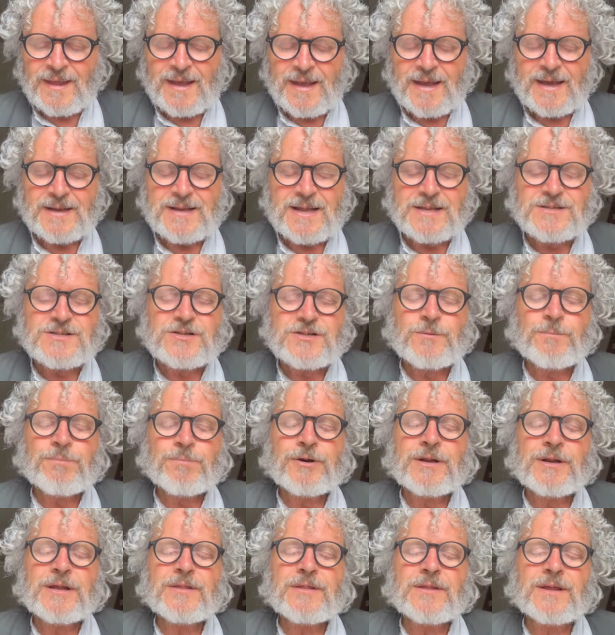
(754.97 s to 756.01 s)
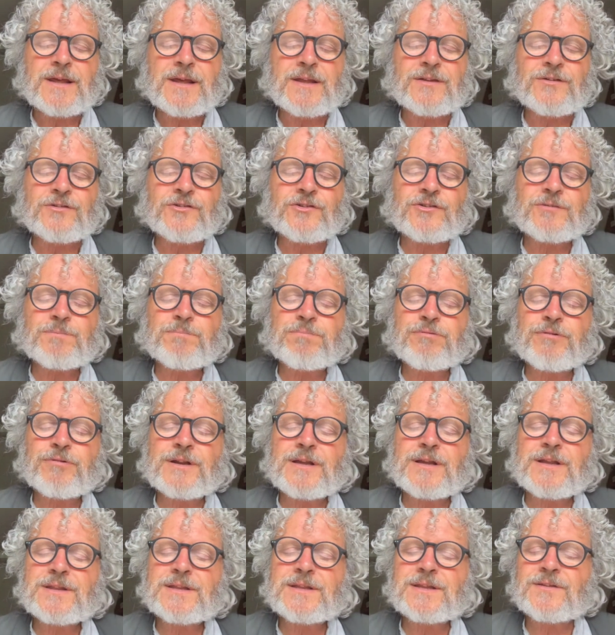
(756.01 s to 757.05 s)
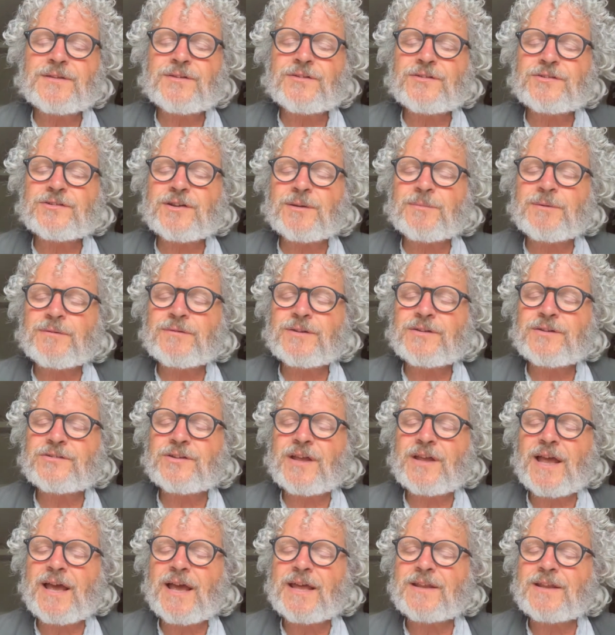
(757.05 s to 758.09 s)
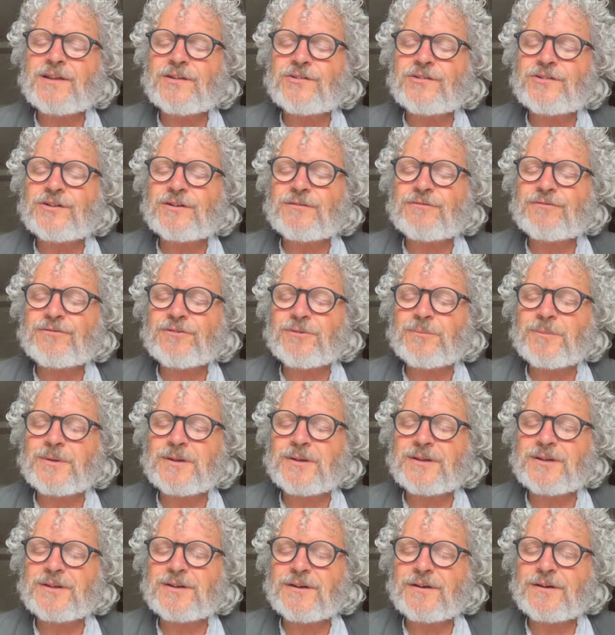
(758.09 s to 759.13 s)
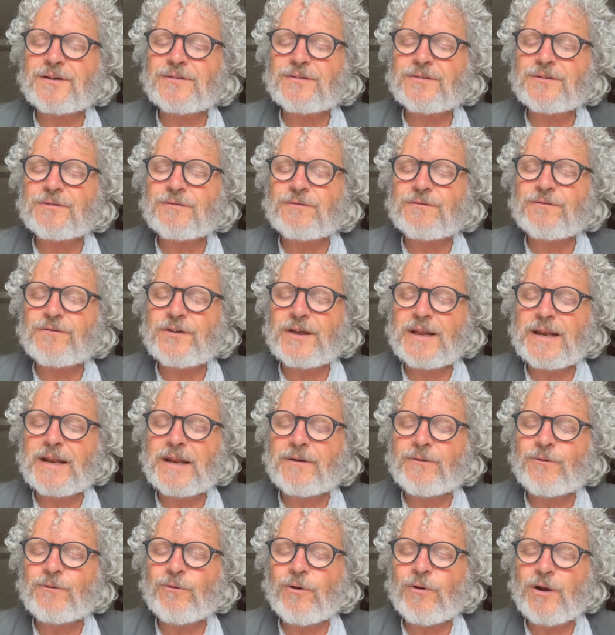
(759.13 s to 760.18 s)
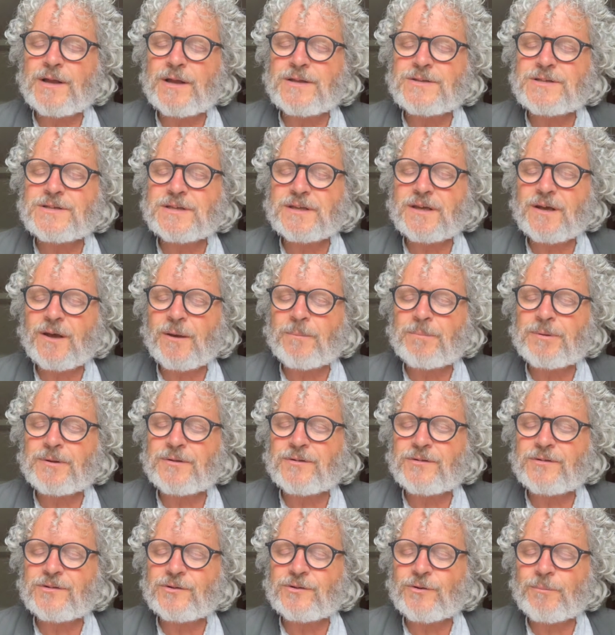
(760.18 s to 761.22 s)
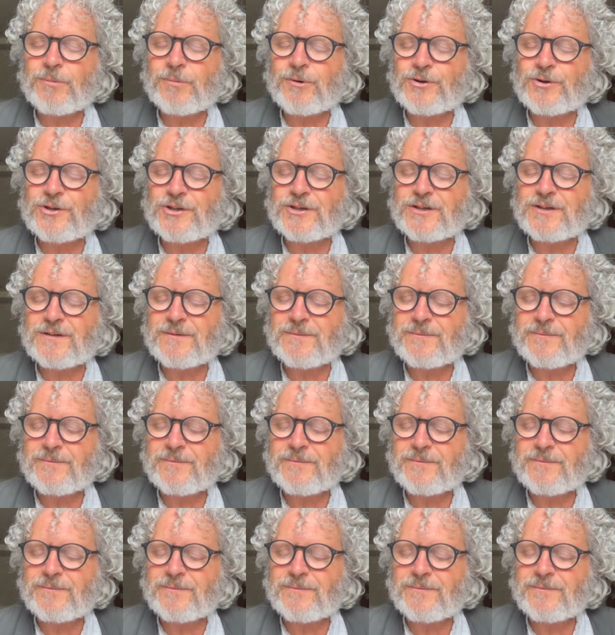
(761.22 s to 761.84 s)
And as you breathe in, just breathe in some of this energy from the earth and feel it rising up into your body,